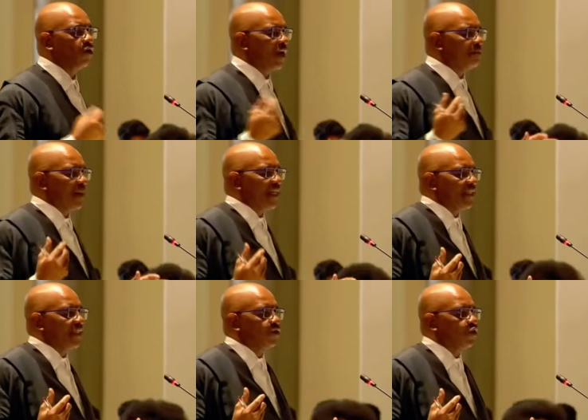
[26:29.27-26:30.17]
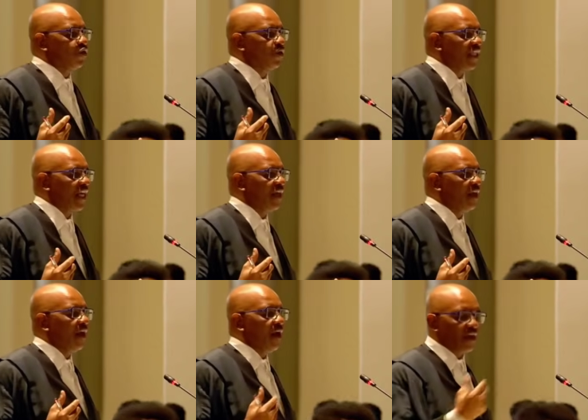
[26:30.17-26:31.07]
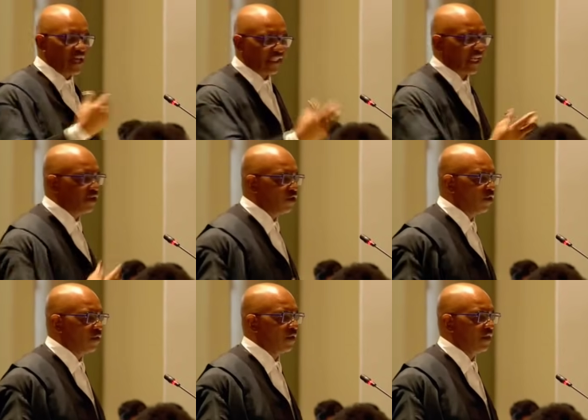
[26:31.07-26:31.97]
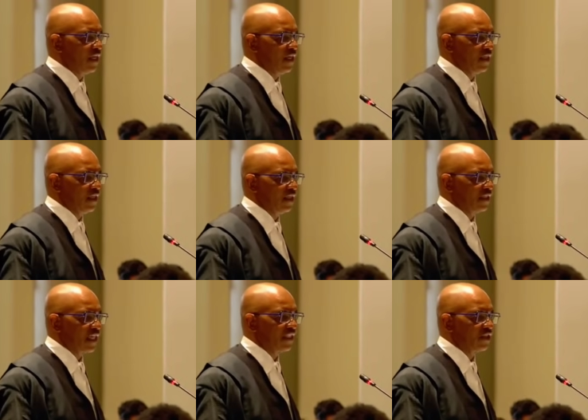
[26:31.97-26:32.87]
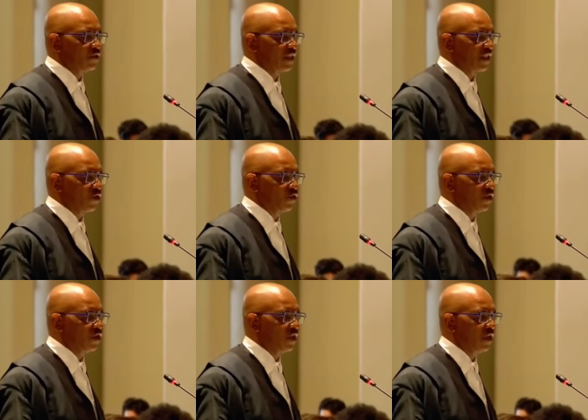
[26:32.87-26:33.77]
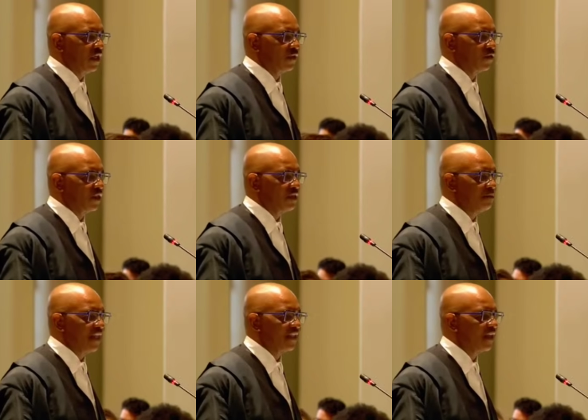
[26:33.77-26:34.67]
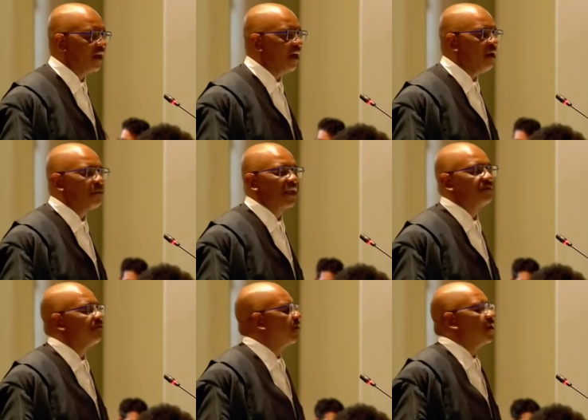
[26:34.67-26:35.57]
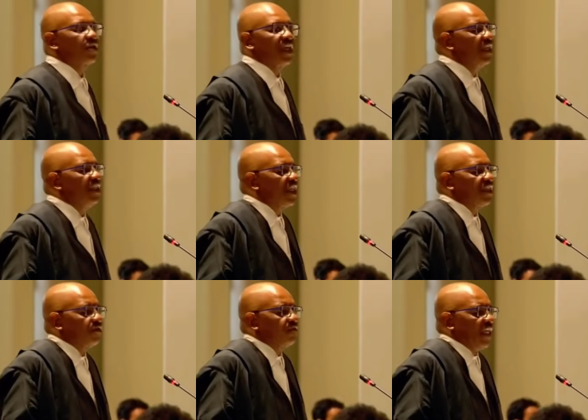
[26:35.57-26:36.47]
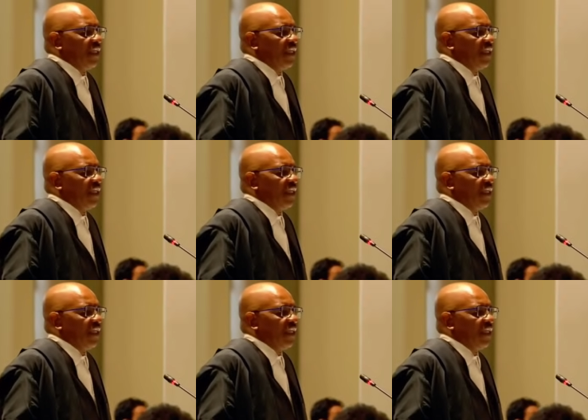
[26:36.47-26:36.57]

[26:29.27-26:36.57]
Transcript: on what basis could you say, yes, I know the sentence was reduced to 3 months, but for the interest of